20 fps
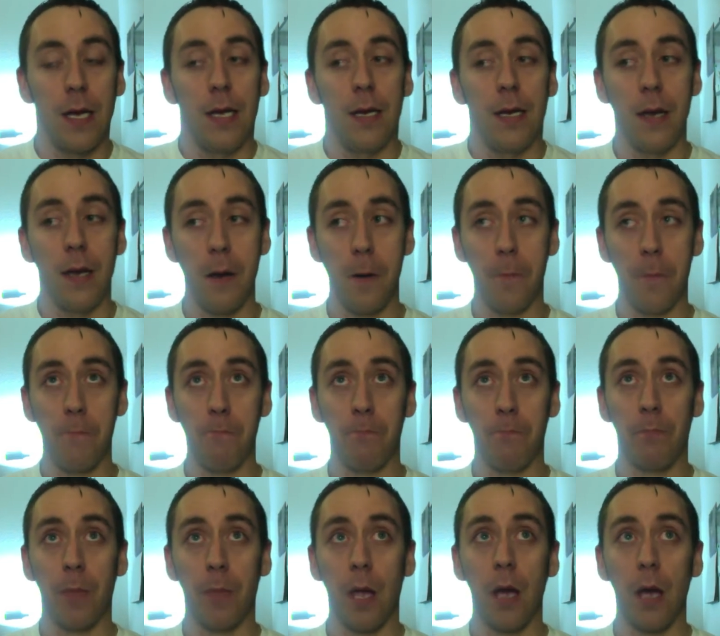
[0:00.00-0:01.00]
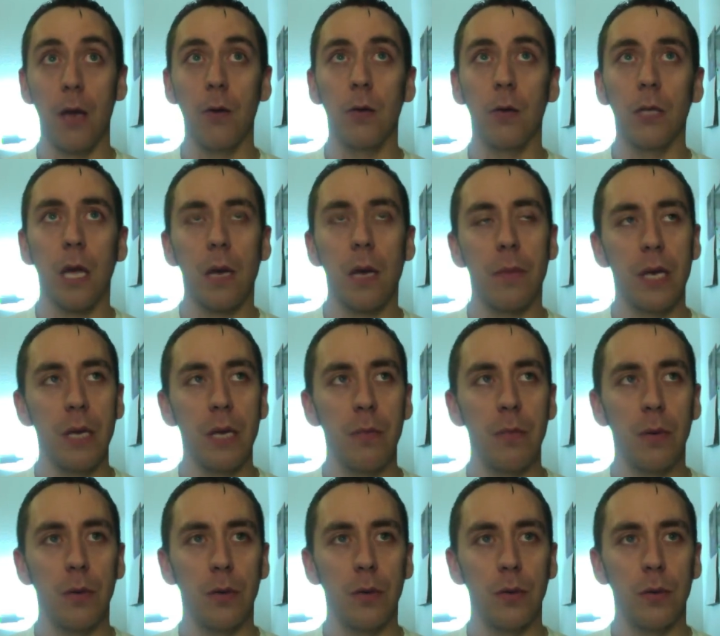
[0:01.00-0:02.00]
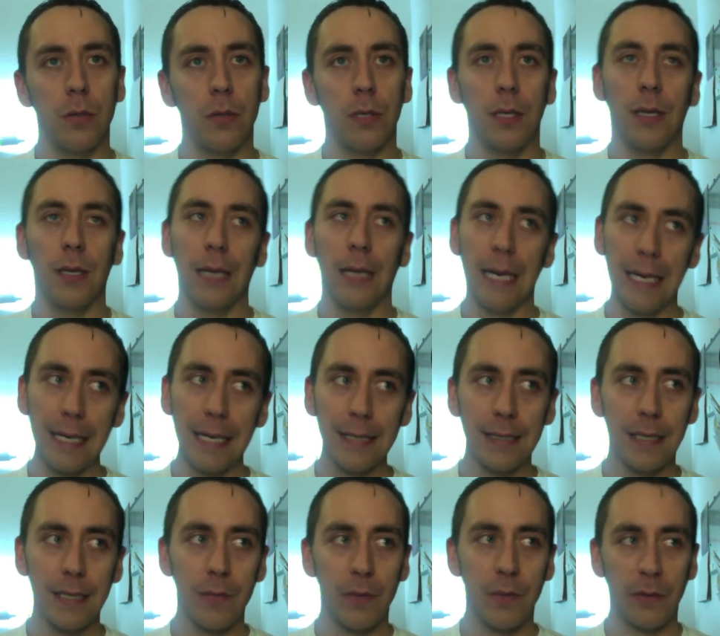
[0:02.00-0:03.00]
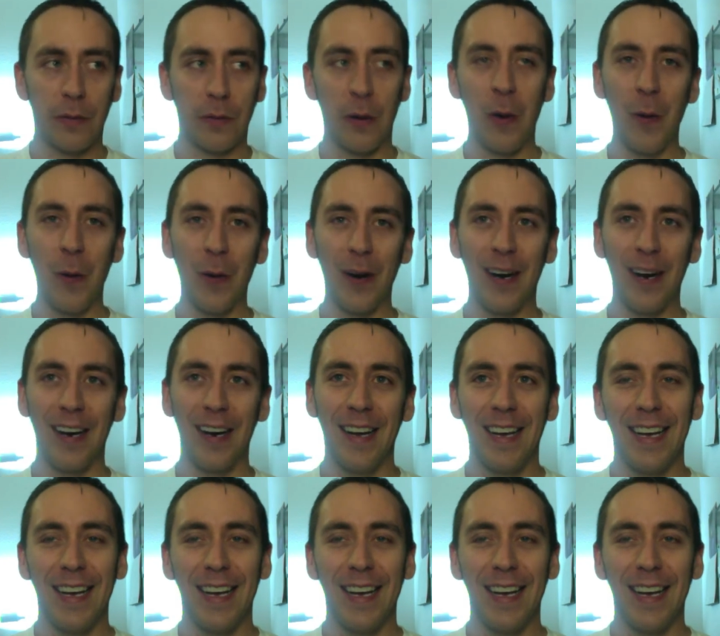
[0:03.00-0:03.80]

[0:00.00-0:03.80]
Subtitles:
Now, I know a lot of people, like I said before,